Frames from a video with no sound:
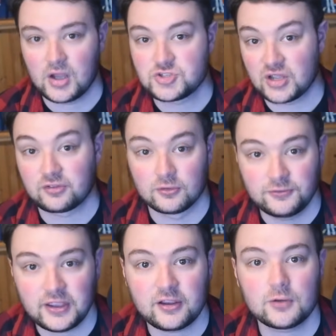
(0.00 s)
a gentle
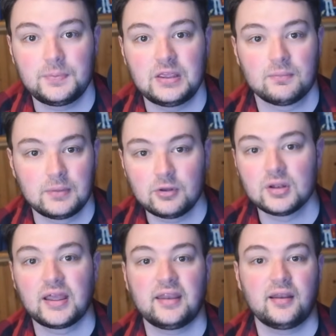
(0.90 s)
figure being
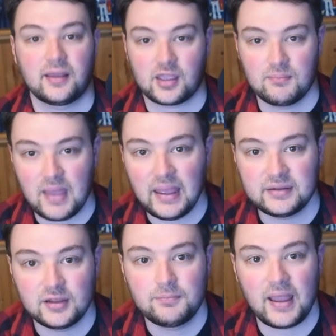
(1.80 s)
mutilated and
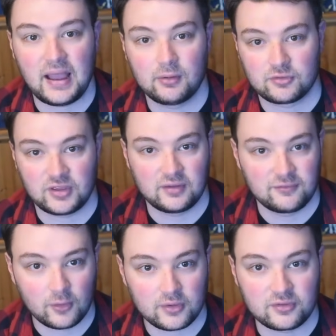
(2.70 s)
commanded by outside
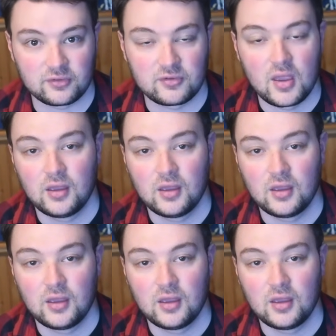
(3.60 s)
forces,